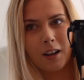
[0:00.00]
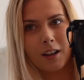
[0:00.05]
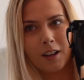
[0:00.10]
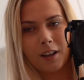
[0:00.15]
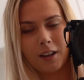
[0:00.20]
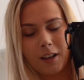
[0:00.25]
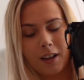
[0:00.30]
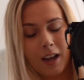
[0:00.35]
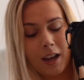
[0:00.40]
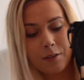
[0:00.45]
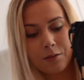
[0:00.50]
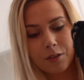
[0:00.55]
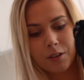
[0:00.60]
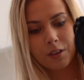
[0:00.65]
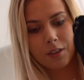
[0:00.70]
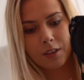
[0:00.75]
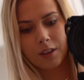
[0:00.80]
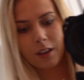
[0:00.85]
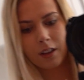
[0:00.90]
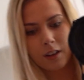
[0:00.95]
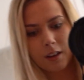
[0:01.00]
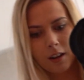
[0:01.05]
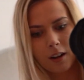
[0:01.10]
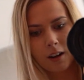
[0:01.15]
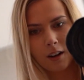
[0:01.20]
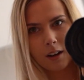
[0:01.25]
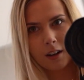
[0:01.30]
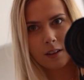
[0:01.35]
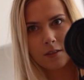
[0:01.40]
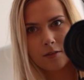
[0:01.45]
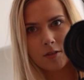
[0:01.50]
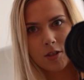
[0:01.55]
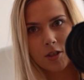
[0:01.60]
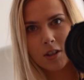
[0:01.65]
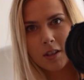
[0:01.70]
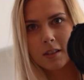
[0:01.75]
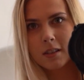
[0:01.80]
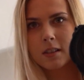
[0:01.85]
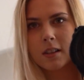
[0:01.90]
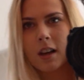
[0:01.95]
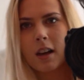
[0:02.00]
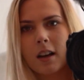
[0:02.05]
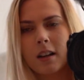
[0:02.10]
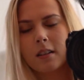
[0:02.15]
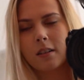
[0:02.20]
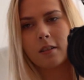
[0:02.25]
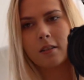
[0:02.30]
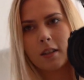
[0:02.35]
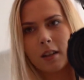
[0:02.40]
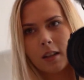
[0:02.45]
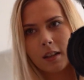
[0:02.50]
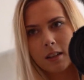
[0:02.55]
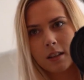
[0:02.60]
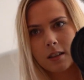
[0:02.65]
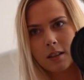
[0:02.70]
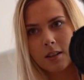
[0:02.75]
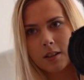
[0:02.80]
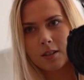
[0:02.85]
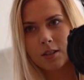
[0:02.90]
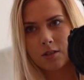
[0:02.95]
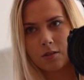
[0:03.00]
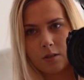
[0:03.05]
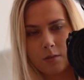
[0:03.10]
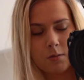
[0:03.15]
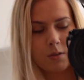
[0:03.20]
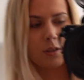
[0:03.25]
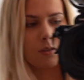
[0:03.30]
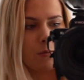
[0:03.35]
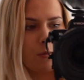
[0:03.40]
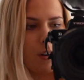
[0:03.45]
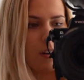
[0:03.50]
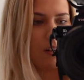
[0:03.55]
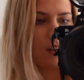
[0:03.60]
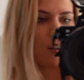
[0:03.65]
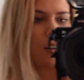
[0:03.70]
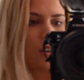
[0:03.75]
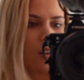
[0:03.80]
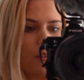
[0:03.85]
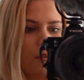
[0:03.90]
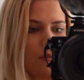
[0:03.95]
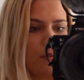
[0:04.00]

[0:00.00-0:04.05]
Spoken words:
Everything I've just said, I'll link in the description of where I got it